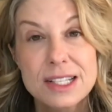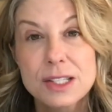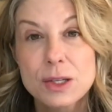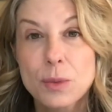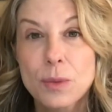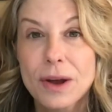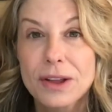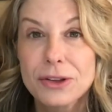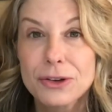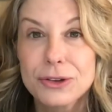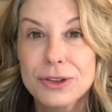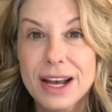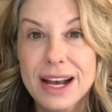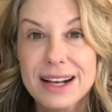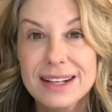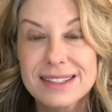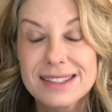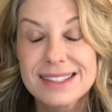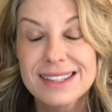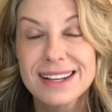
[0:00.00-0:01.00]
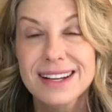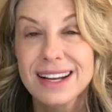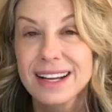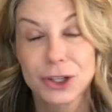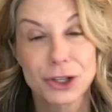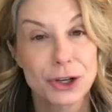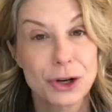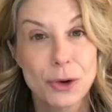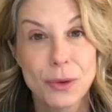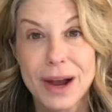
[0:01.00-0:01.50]
So whether that's,
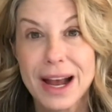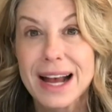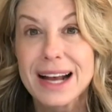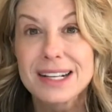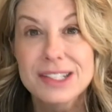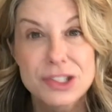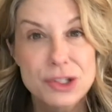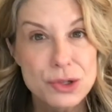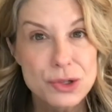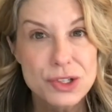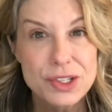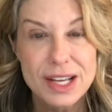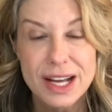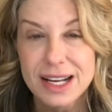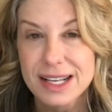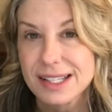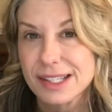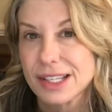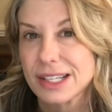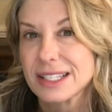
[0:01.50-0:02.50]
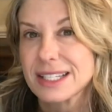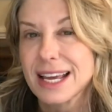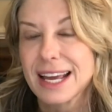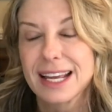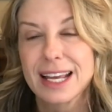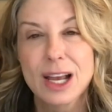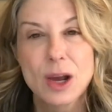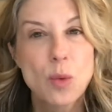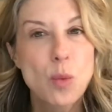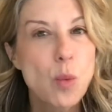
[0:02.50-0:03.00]
you know, exercising,
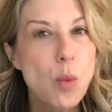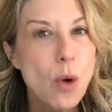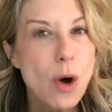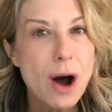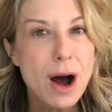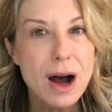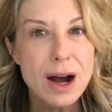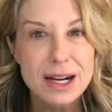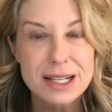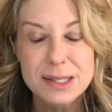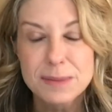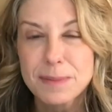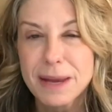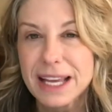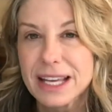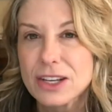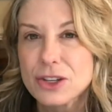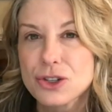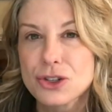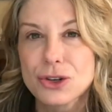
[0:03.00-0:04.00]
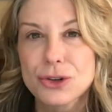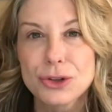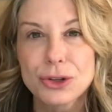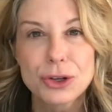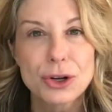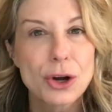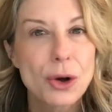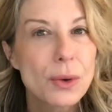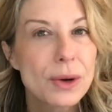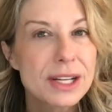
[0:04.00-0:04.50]
taking walks, making sure
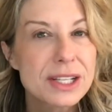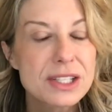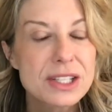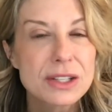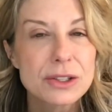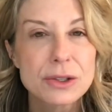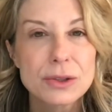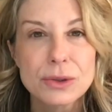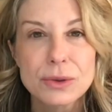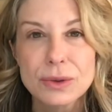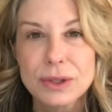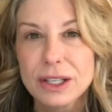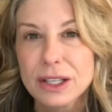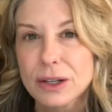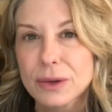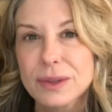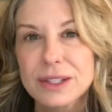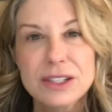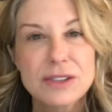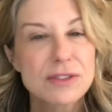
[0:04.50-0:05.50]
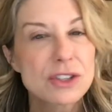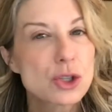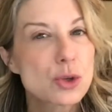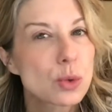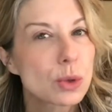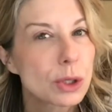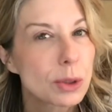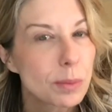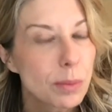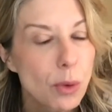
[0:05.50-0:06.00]
they're going to, you know,
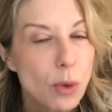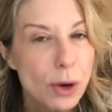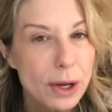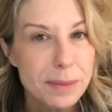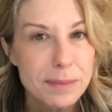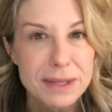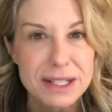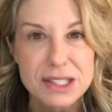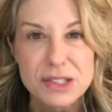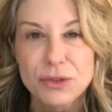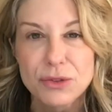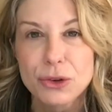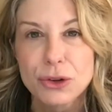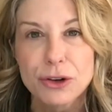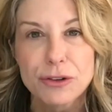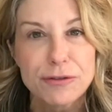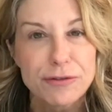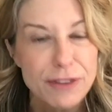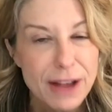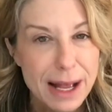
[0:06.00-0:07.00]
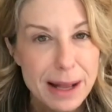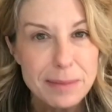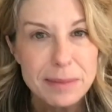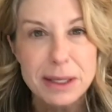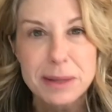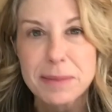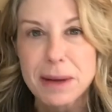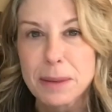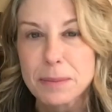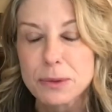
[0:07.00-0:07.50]
individual appointments for their
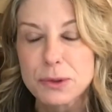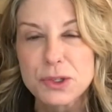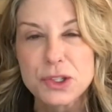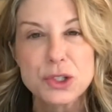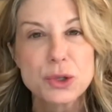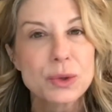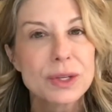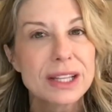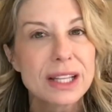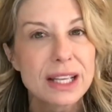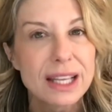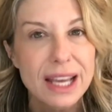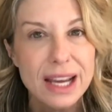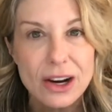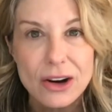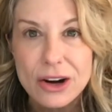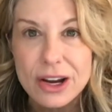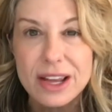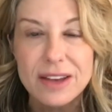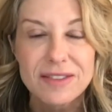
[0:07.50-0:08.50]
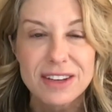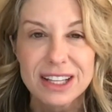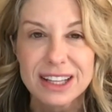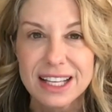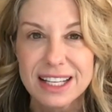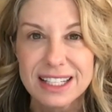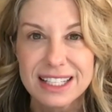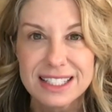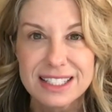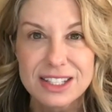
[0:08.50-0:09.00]
family members, doing the caregiving
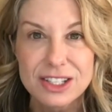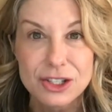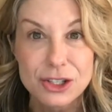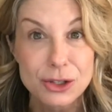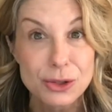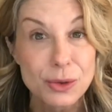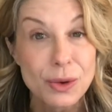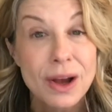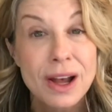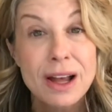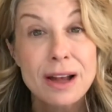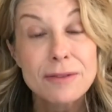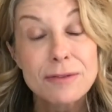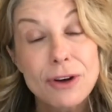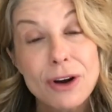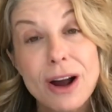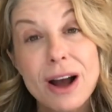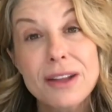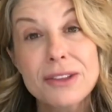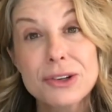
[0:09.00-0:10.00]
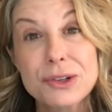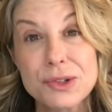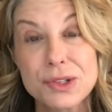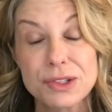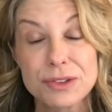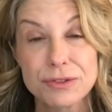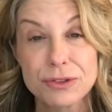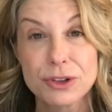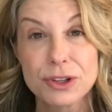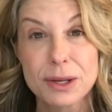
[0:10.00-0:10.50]
they need to do for others
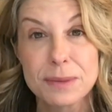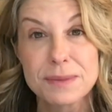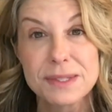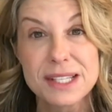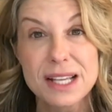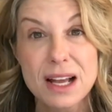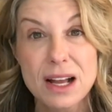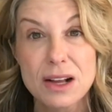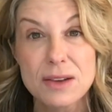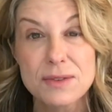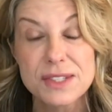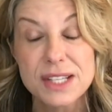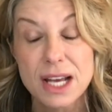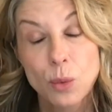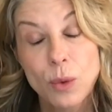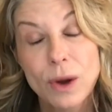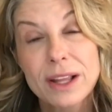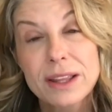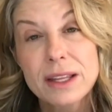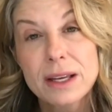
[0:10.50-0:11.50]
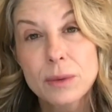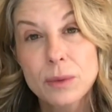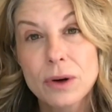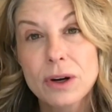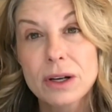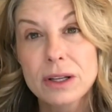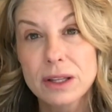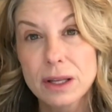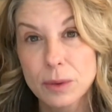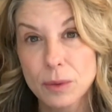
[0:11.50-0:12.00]
and for themselves. When they
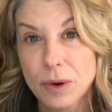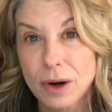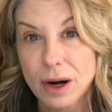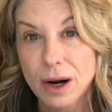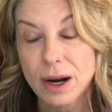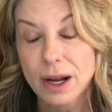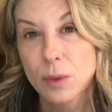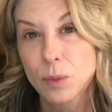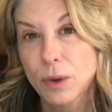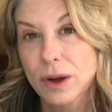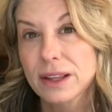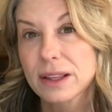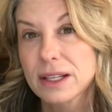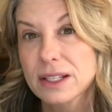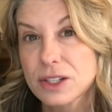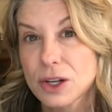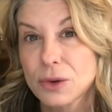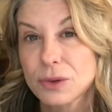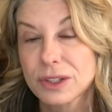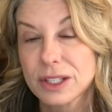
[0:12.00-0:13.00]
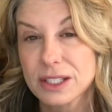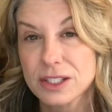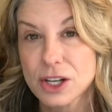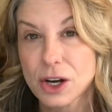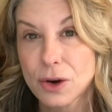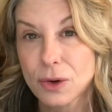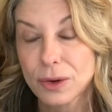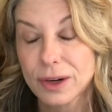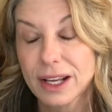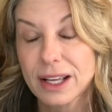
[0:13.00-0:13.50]
work, they work, and when they don't, they
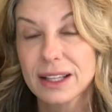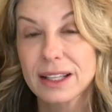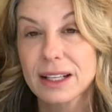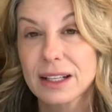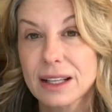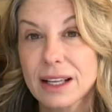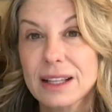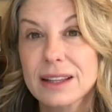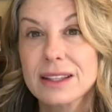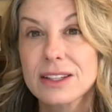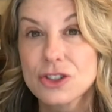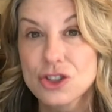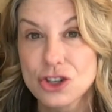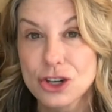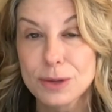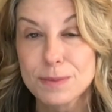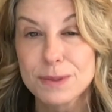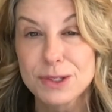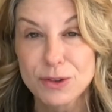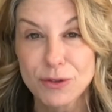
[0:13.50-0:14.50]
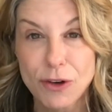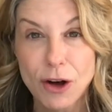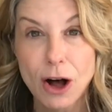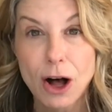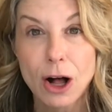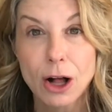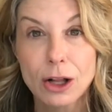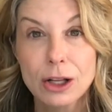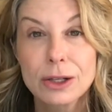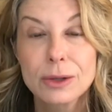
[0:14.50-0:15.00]
don't, and they let the chips
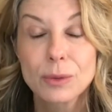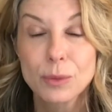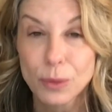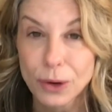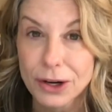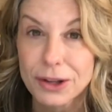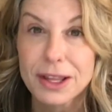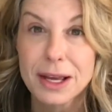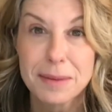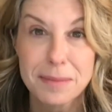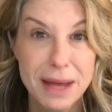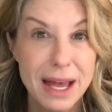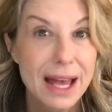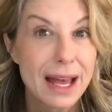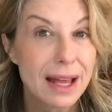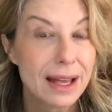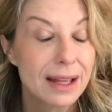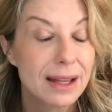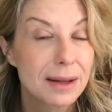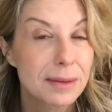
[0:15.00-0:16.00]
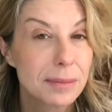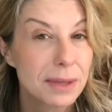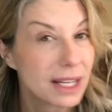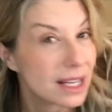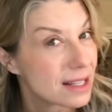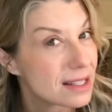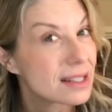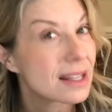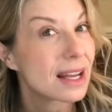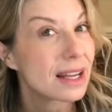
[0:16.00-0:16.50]
fall where they may
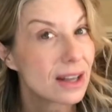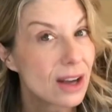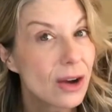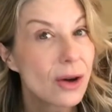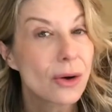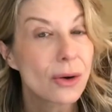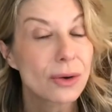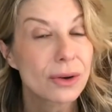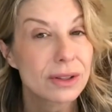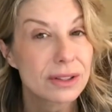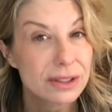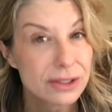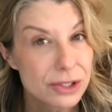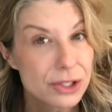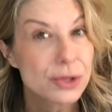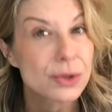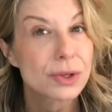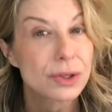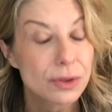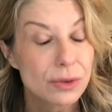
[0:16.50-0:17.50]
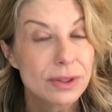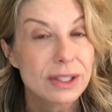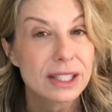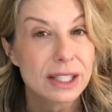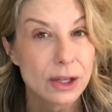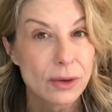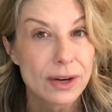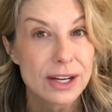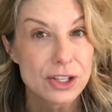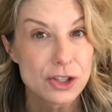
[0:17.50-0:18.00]
because they know they're doing a
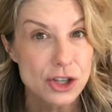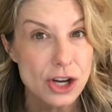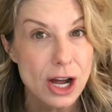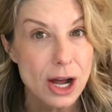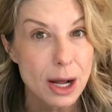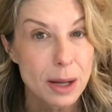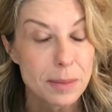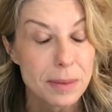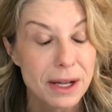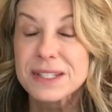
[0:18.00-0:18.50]
really great job.